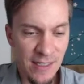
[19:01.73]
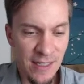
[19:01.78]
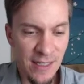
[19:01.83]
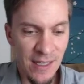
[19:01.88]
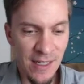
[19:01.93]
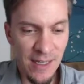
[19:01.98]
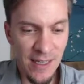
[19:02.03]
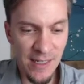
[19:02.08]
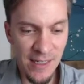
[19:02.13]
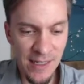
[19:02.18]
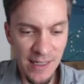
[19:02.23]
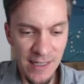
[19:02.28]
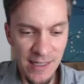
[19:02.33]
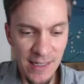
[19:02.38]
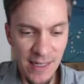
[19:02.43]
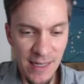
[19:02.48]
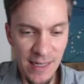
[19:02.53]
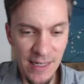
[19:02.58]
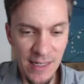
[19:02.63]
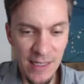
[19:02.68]
and
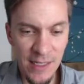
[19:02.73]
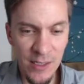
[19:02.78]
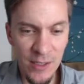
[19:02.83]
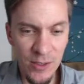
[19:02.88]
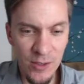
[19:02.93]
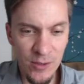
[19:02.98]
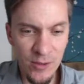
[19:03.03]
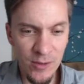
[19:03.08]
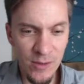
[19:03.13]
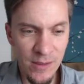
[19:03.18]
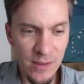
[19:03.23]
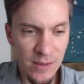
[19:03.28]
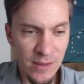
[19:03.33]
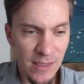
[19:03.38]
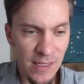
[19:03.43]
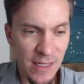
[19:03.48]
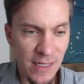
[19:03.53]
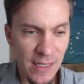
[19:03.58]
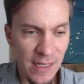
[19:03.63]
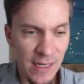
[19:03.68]
I go,
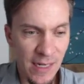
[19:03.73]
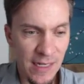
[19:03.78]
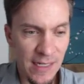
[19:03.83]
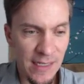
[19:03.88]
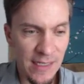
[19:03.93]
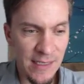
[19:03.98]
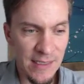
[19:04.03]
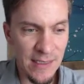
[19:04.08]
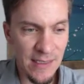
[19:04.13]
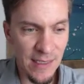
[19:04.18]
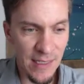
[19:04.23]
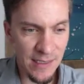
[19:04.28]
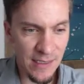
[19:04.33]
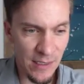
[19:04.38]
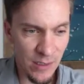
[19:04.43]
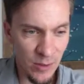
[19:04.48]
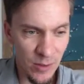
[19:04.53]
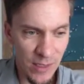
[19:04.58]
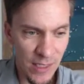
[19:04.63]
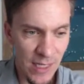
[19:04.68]
and I didn't select a
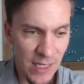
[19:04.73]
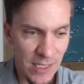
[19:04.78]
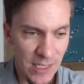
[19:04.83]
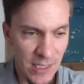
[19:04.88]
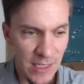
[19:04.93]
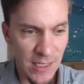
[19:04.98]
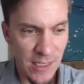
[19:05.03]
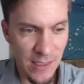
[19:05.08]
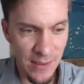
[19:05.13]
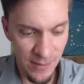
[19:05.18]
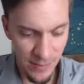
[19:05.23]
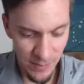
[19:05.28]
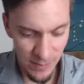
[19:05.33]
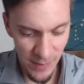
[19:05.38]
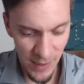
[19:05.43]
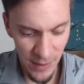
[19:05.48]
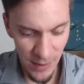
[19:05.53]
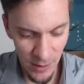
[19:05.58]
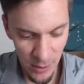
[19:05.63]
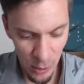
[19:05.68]
location.
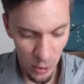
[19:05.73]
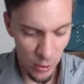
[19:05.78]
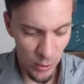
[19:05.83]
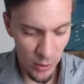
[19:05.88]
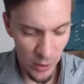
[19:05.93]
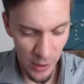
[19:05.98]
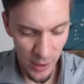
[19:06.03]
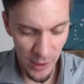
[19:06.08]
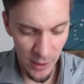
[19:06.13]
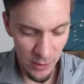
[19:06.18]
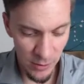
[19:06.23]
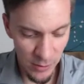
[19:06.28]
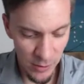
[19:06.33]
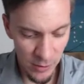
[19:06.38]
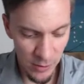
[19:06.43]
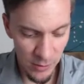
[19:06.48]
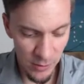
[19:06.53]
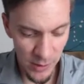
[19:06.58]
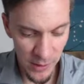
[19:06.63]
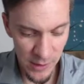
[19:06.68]
I don't
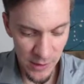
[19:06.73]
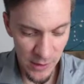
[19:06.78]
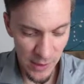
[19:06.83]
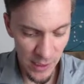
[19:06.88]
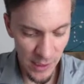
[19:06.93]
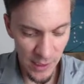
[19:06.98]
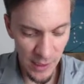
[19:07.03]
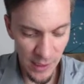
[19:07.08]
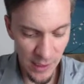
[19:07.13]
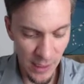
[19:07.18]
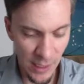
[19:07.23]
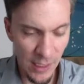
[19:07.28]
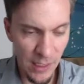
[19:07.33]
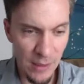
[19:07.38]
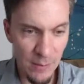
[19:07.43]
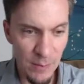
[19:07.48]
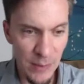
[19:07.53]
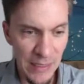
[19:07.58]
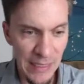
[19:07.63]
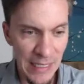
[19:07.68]
know, let's say
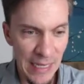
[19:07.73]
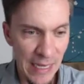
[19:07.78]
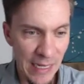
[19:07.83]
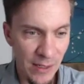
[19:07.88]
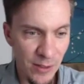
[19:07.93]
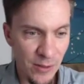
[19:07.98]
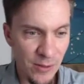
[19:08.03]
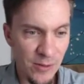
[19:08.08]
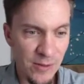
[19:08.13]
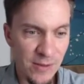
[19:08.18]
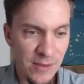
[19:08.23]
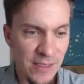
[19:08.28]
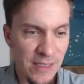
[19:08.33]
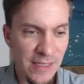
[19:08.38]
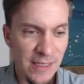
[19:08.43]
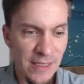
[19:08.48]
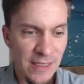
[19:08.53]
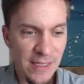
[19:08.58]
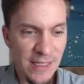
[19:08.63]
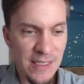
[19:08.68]
Carpiano.
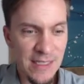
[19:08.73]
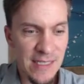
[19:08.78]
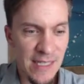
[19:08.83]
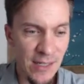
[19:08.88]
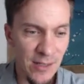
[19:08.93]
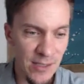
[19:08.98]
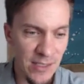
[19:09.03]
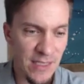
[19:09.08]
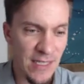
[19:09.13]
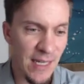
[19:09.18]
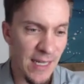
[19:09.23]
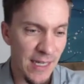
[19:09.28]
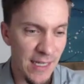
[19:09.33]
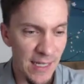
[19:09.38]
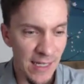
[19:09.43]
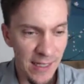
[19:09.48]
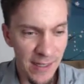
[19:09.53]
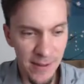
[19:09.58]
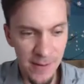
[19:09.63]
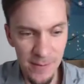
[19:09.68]
It sounds like
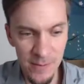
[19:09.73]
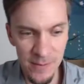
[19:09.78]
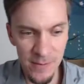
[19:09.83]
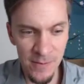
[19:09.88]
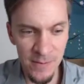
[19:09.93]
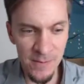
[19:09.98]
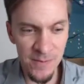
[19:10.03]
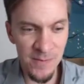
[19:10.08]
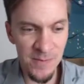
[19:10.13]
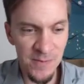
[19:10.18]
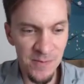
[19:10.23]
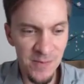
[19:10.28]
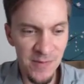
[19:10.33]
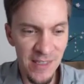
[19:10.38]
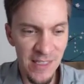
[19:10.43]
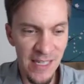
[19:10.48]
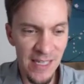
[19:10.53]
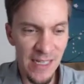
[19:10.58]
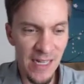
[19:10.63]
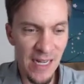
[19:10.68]
a
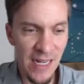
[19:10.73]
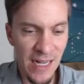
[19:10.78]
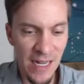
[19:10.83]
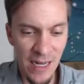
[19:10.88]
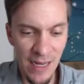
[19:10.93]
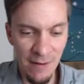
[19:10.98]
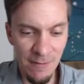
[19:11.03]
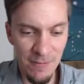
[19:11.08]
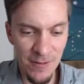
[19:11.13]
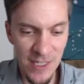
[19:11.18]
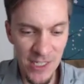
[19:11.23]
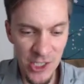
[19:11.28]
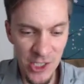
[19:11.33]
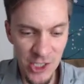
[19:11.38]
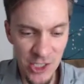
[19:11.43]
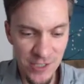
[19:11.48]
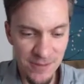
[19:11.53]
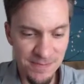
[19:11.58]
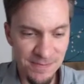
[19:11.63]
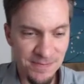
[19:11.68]
fish.